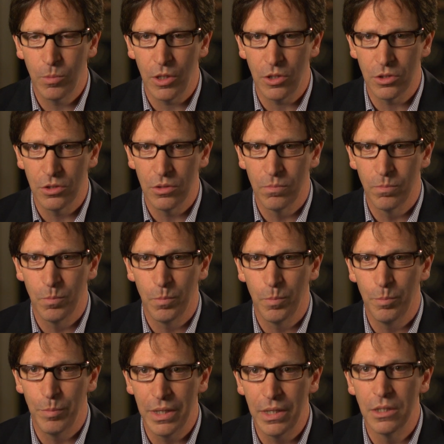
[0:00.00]
culture
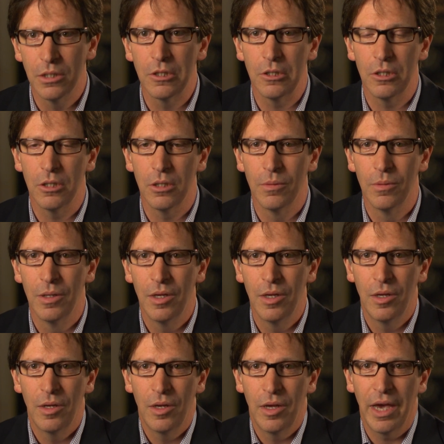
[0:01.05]
begins to
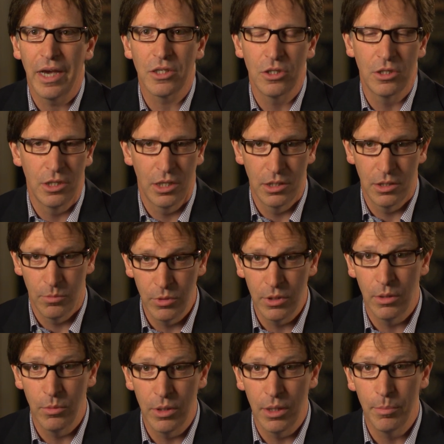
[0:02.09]
exercise a
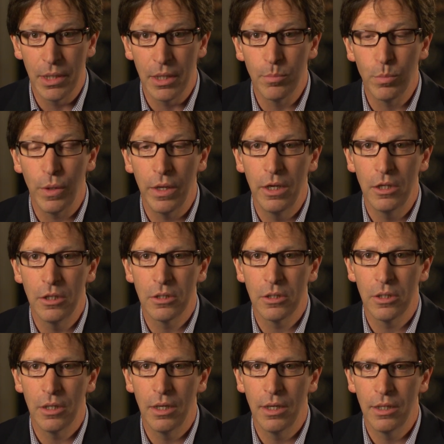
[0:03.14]
really, really big
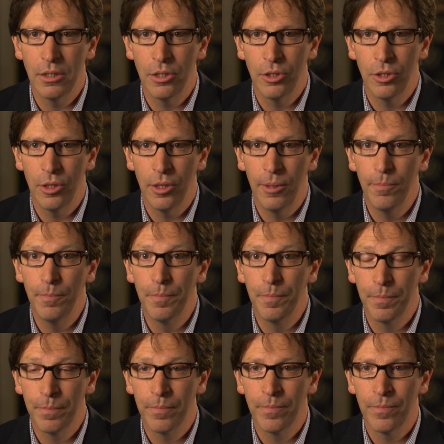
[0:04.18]
place. And
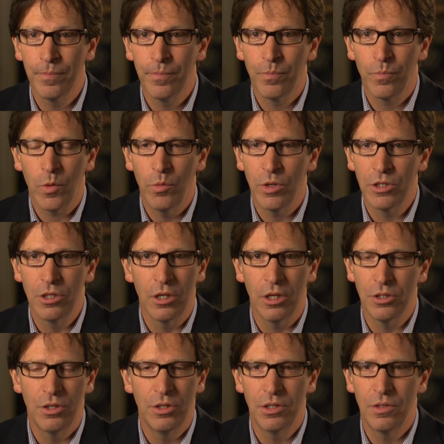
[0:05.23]
Russian
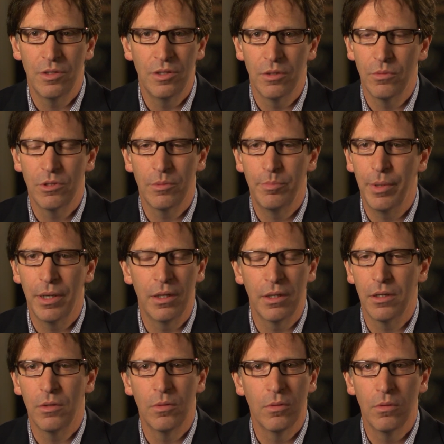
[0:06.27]
culture, there's, you know, we're just barely,
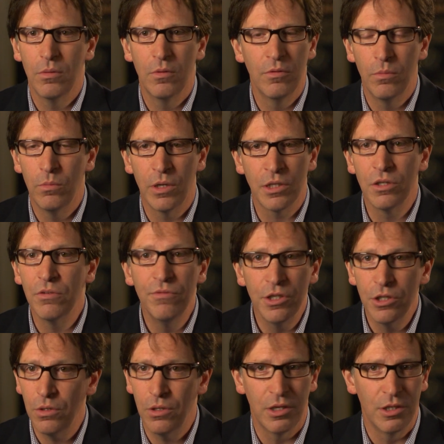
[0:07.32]
you know, Russian
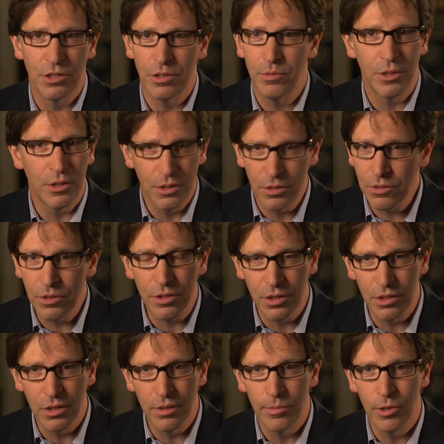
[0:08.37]
visual arts are really interesting
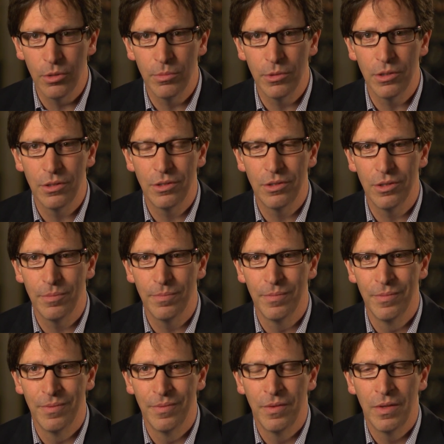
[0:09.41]
at the moment.
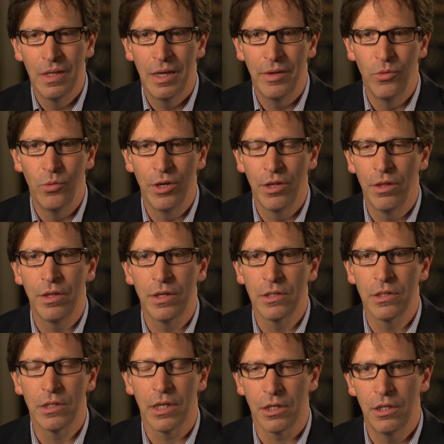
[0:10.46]
And one of the things
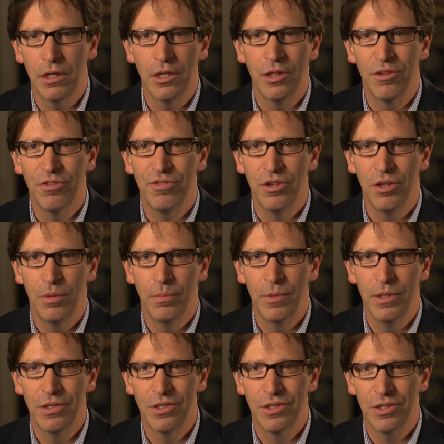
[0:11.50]
that's actually in the film
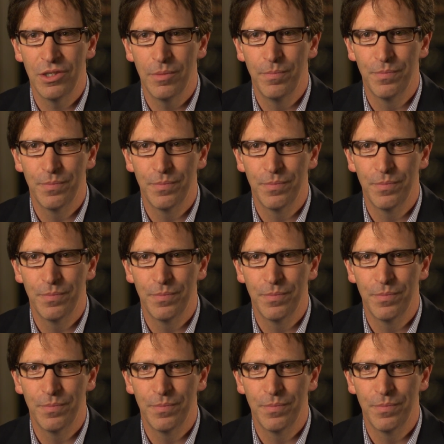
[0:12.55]
is there's